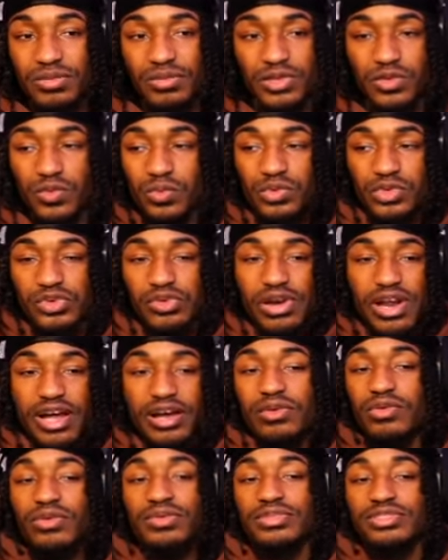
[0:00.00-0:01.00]
You're not
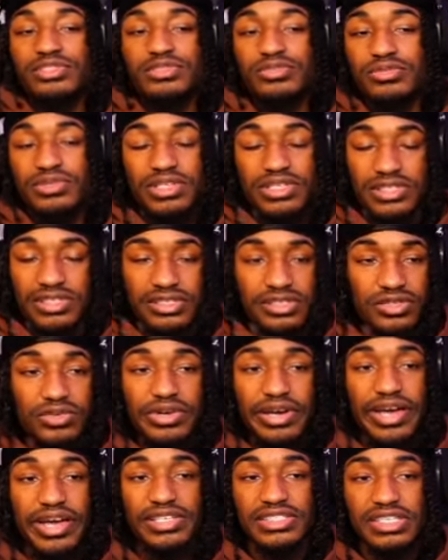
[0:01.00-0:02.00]
going to listen. You
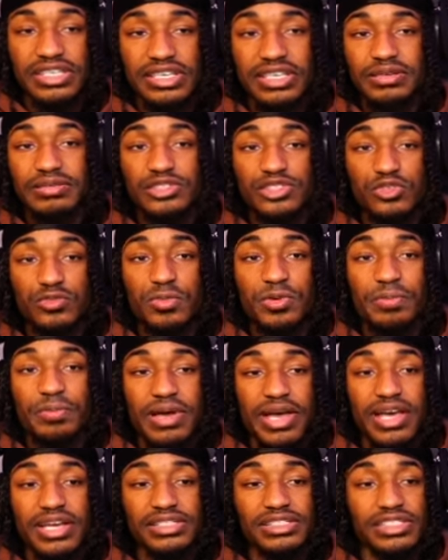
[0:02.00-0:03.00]
ask any super
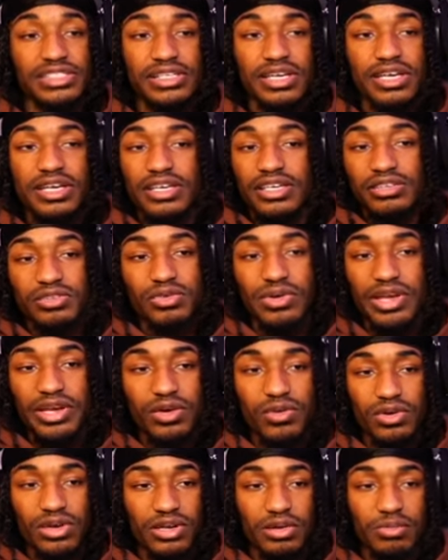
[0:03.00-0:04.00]
bad chick, you ain't
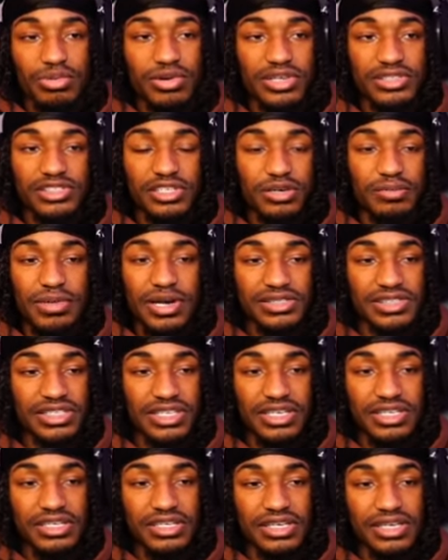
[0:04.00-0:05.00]
going to impress her by
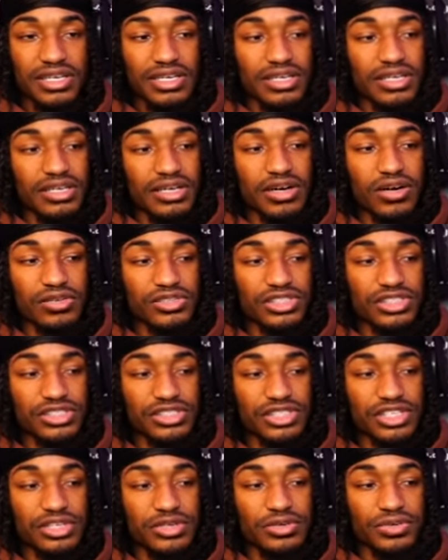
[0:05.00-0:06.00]
saying, "Oh, she's
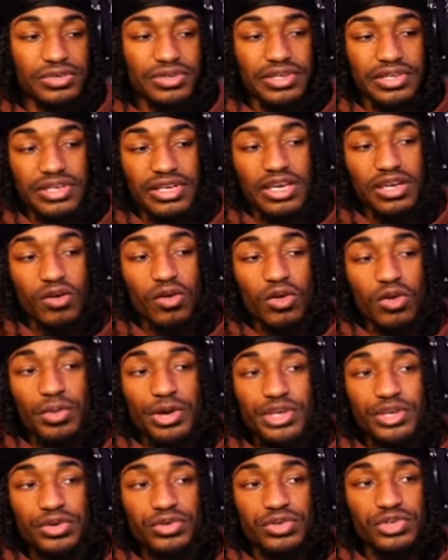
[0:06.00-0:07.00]
cute." And the only way
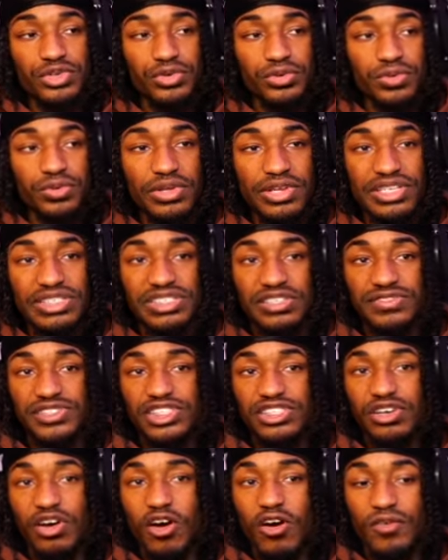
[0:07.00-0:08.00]
you do is if
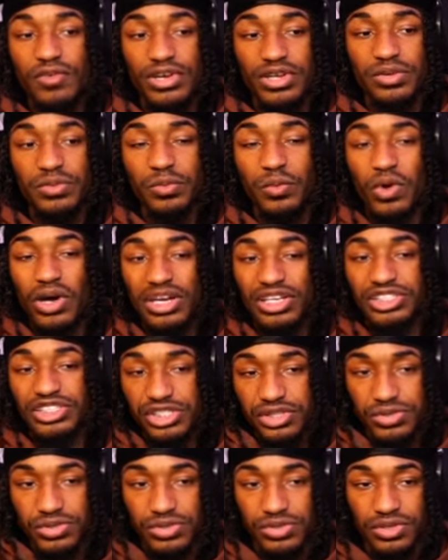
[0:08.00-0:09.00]
she already wanted
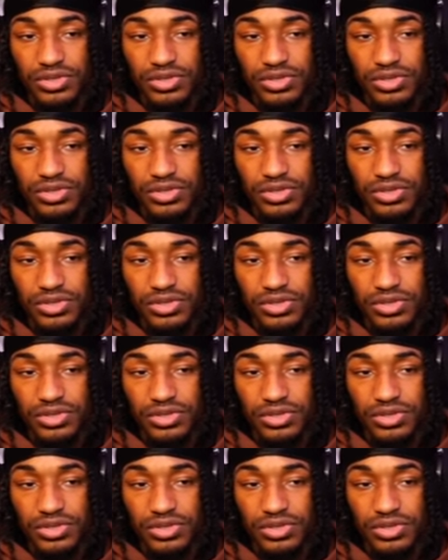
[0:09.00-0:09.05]
you.